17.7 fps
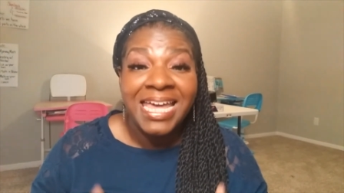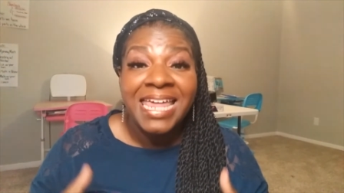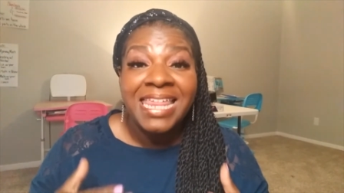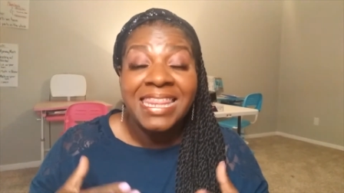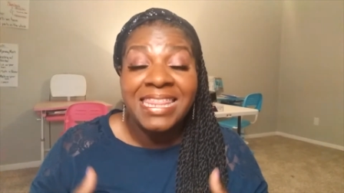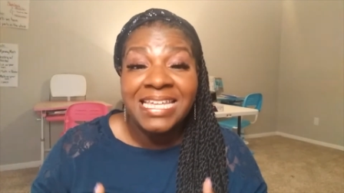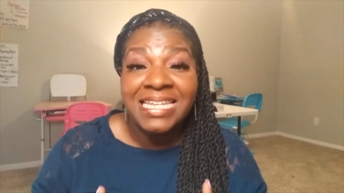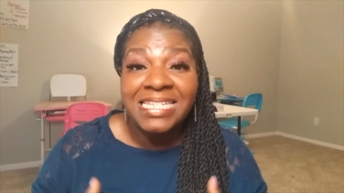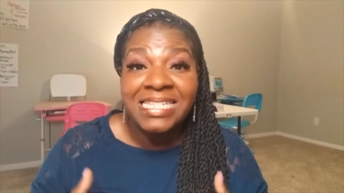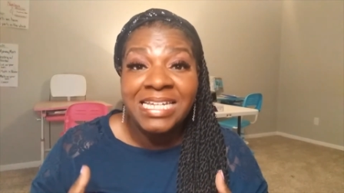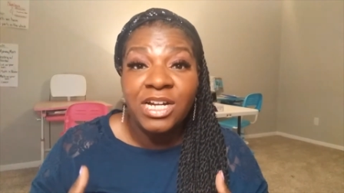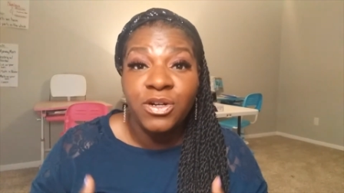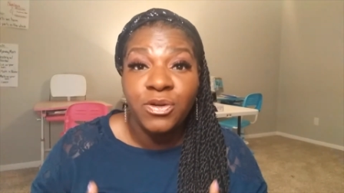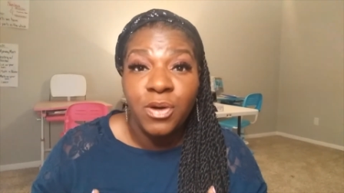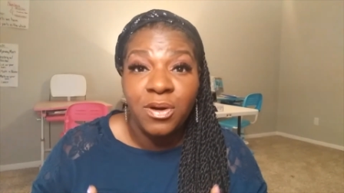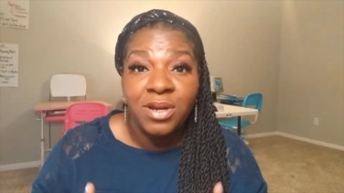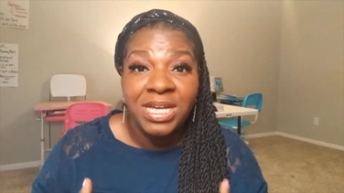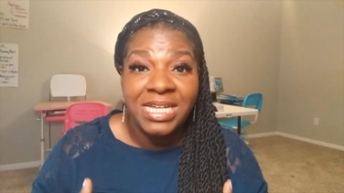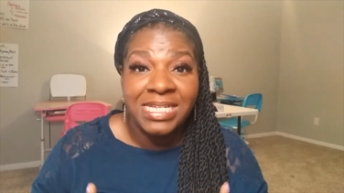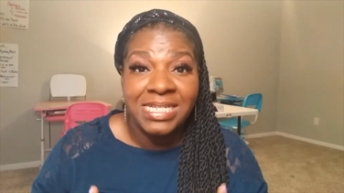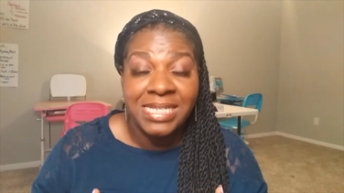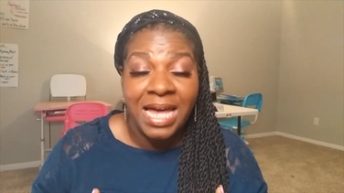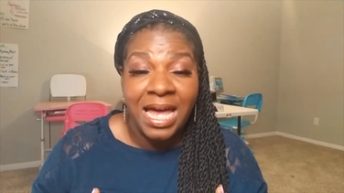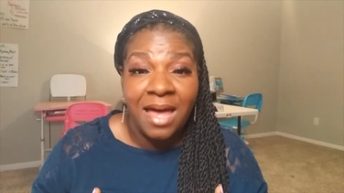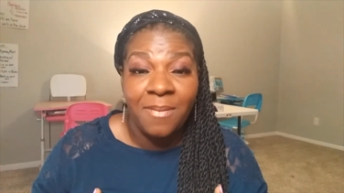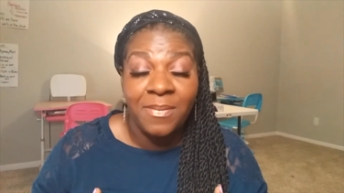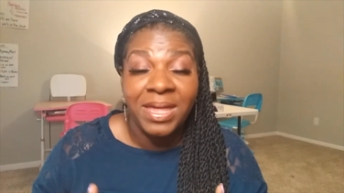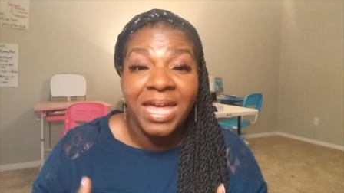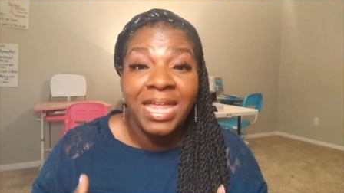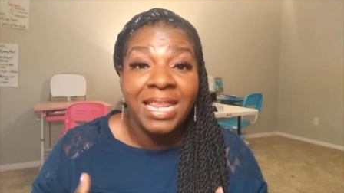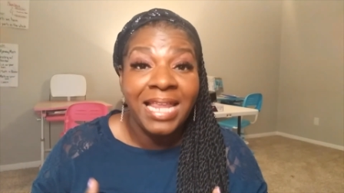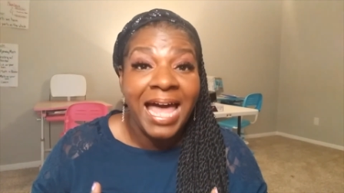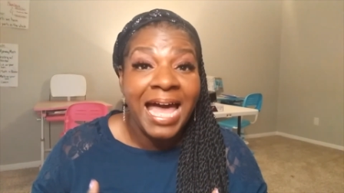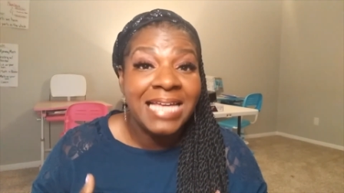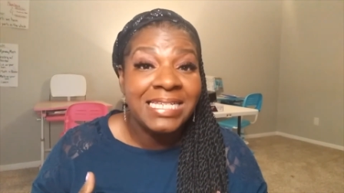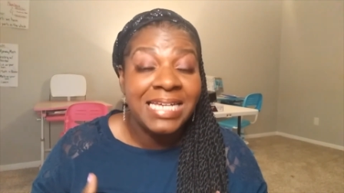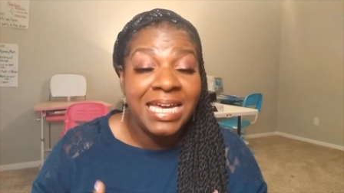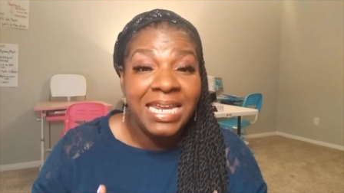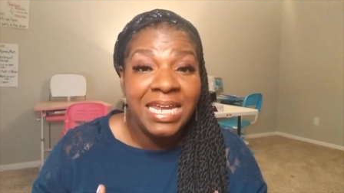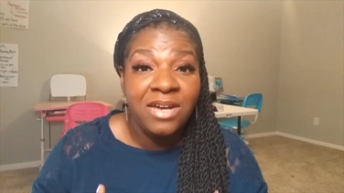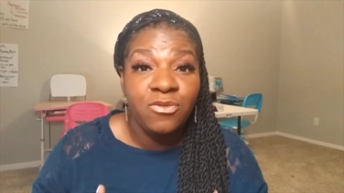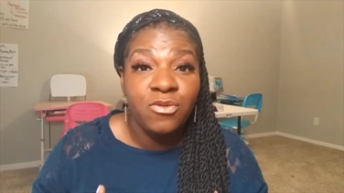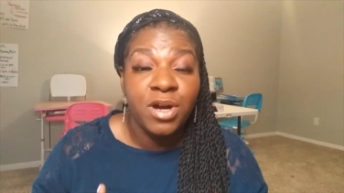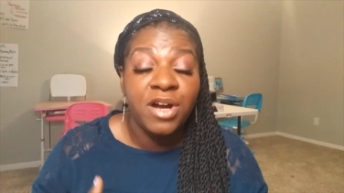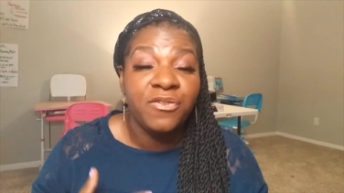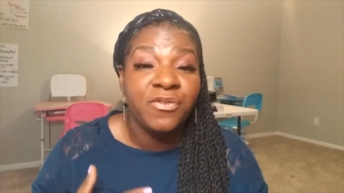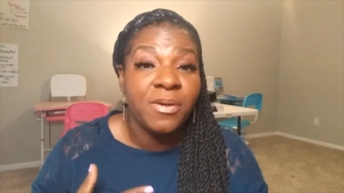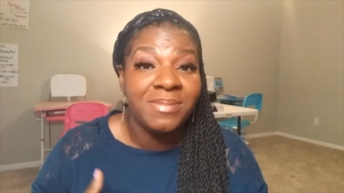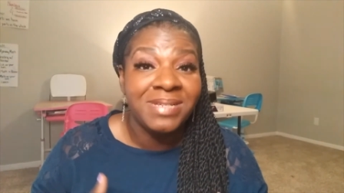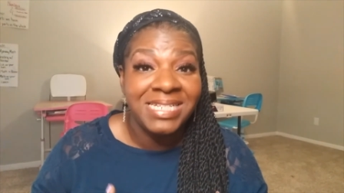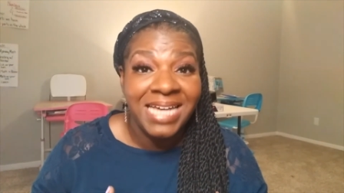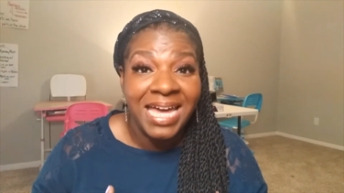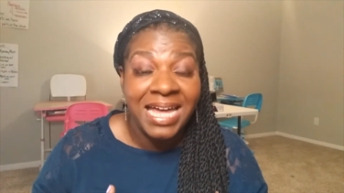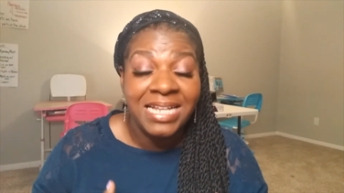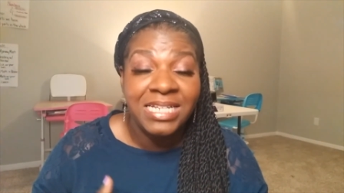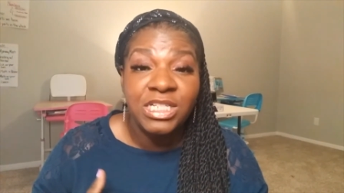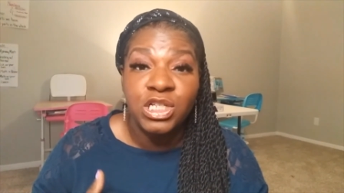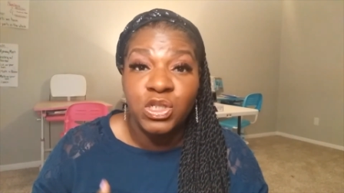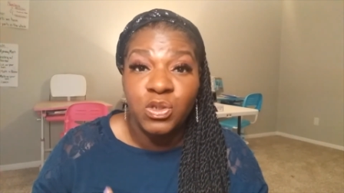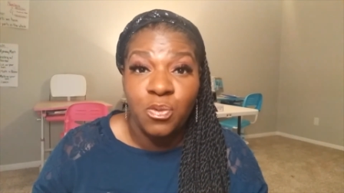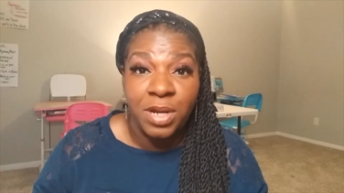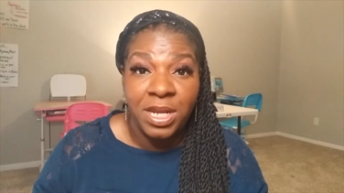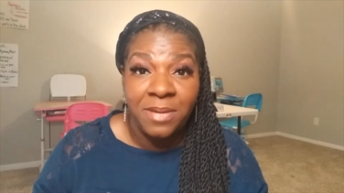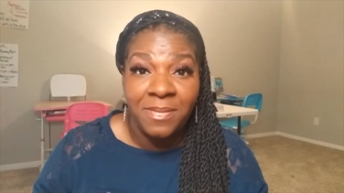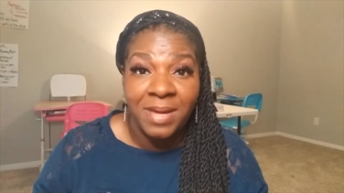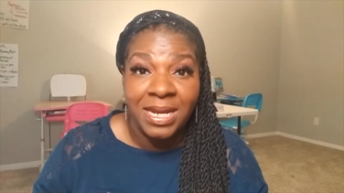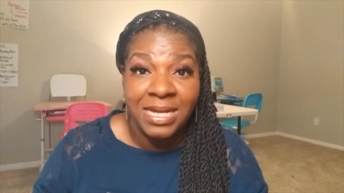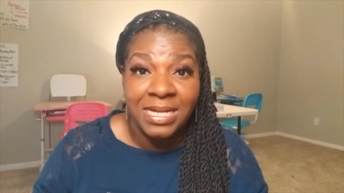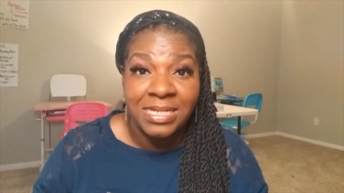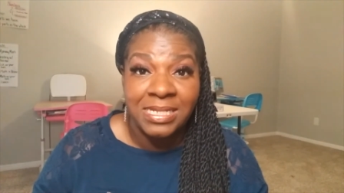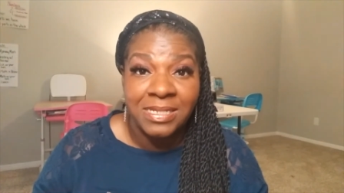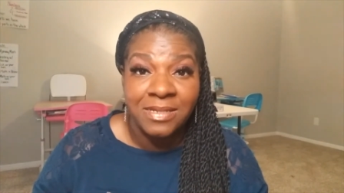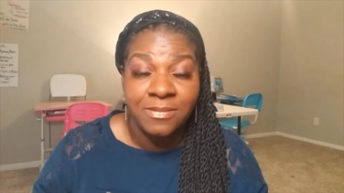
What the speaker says: this synchronous time can last anywhere from 10 to 20 minutes.